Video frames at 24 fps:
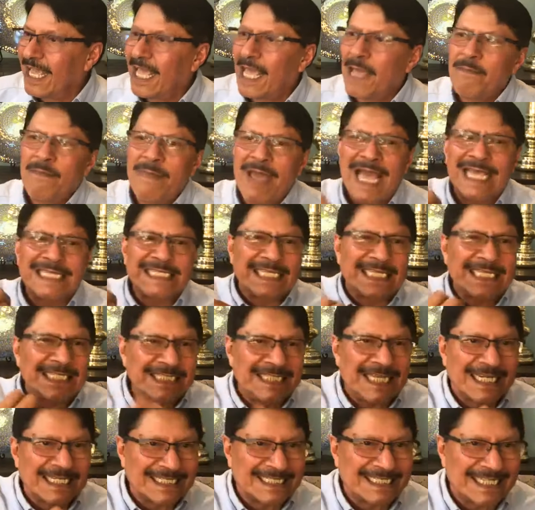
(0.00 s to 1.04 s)
A
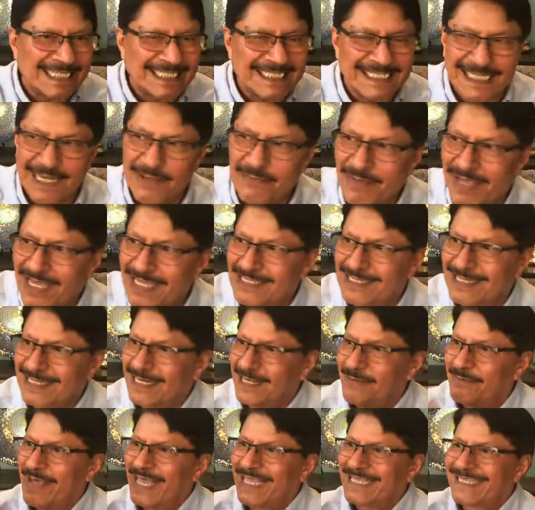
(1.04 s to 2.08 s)
messenger, just imagine
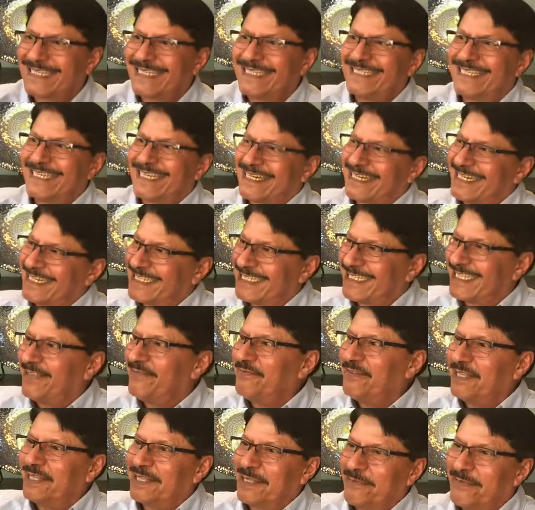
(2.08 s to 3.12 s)
a messenger
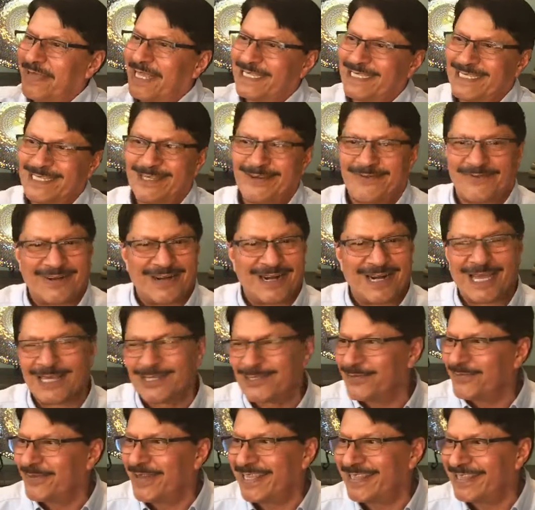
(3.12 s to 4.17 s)
receiving the message of Allah
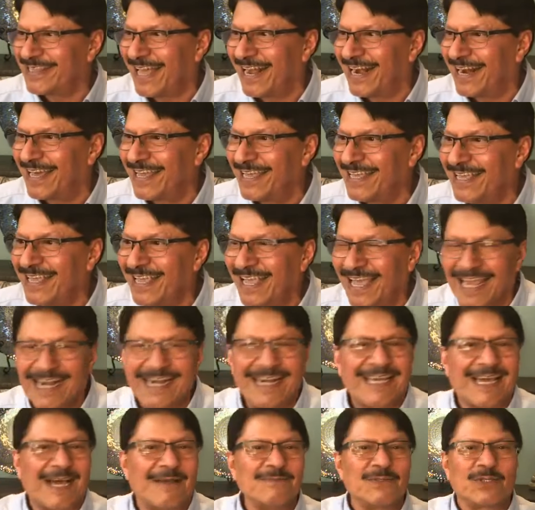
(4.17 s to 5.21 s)
subhanahu wa ta'ala
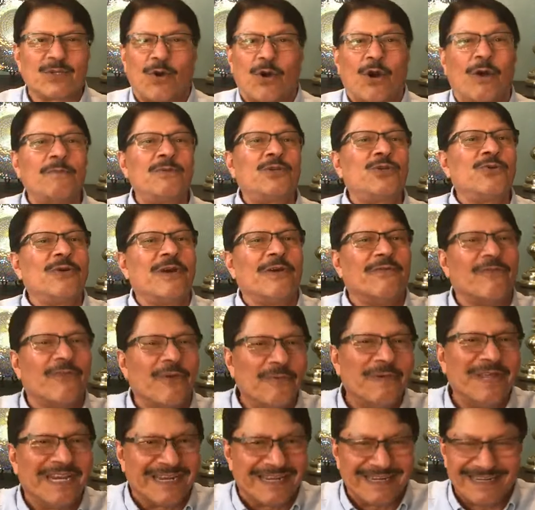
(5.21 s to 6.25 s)
and comes home to a
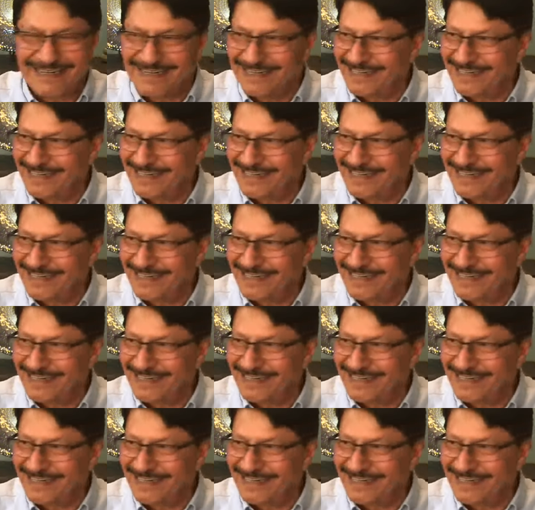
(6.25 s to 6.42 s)
woman,